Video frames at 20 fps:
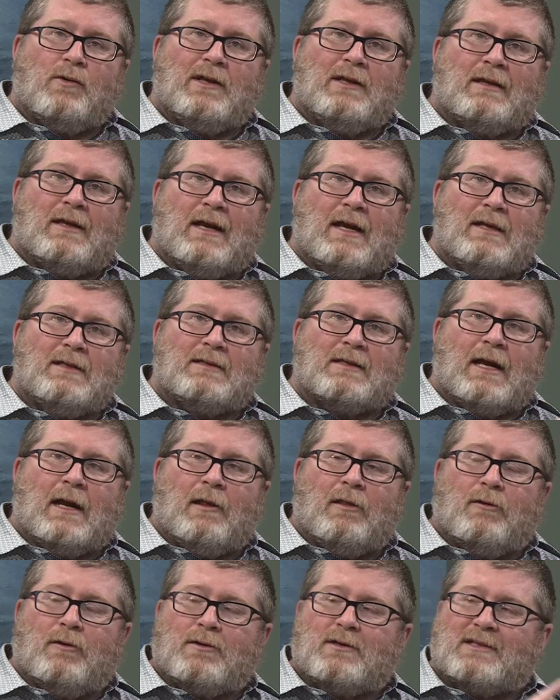intense, I
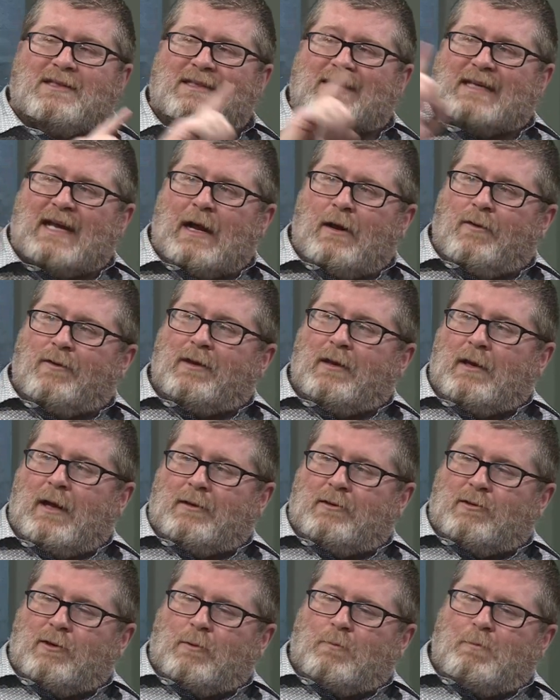looked south and I
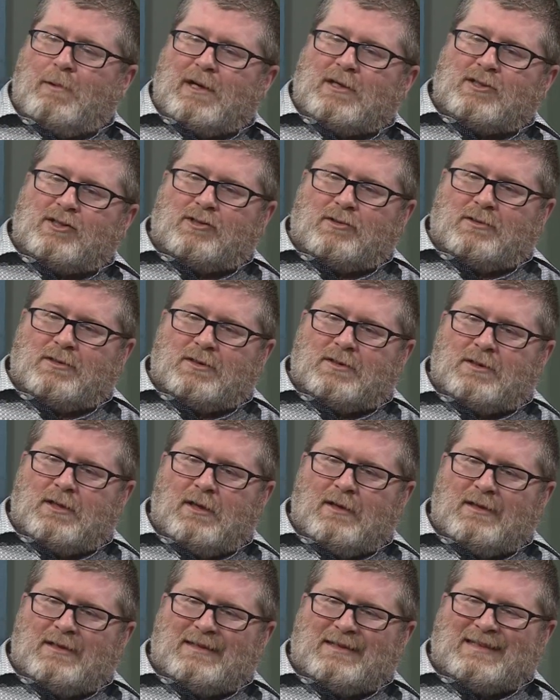took pictures
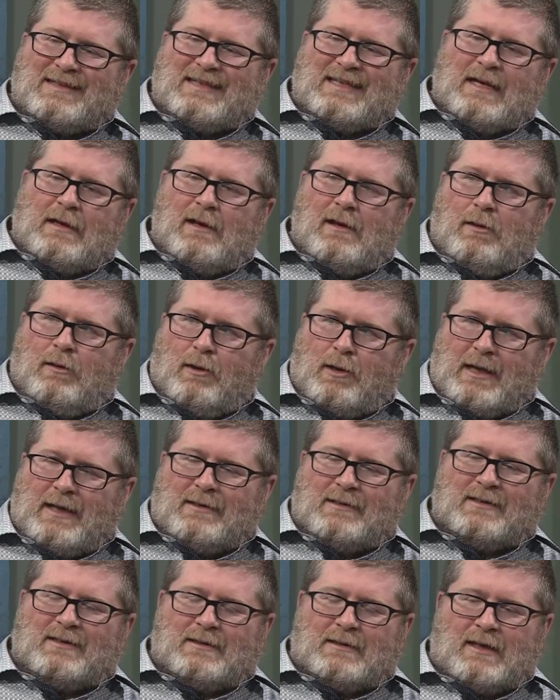
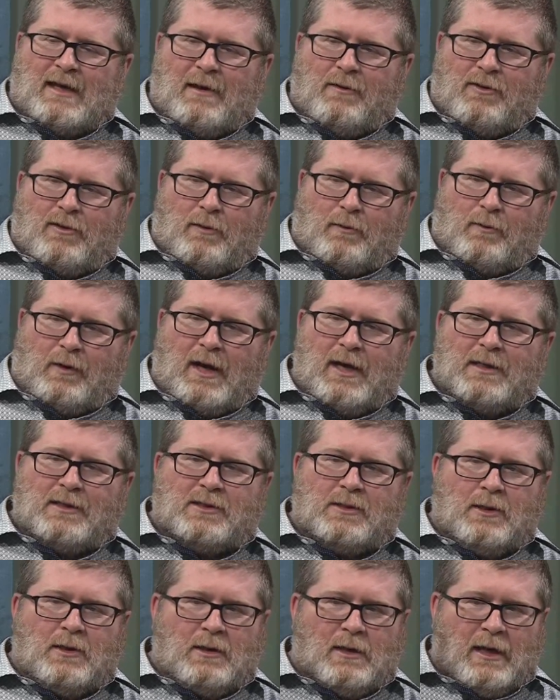looking south
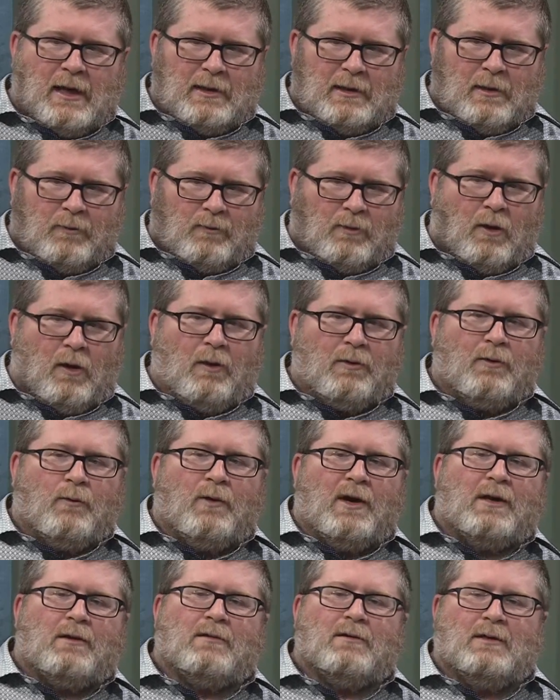horizon, and they were all the
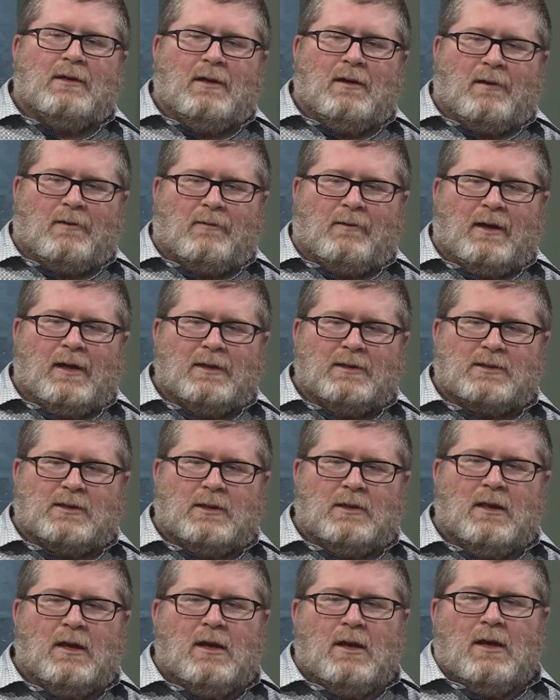way to the
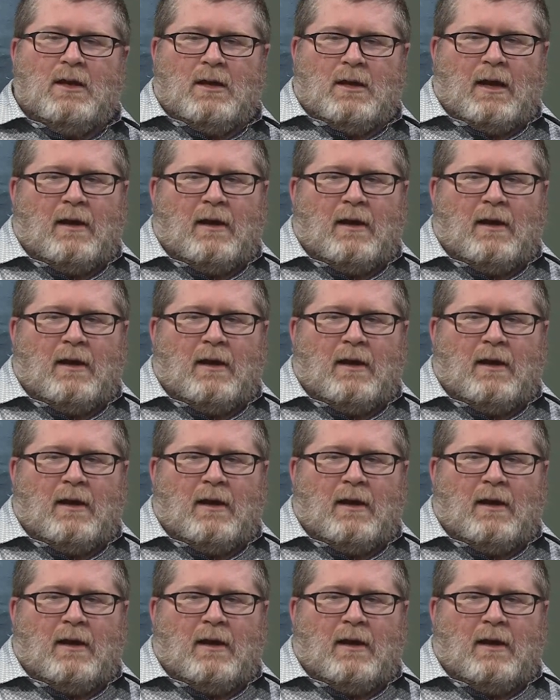horizon. Wow.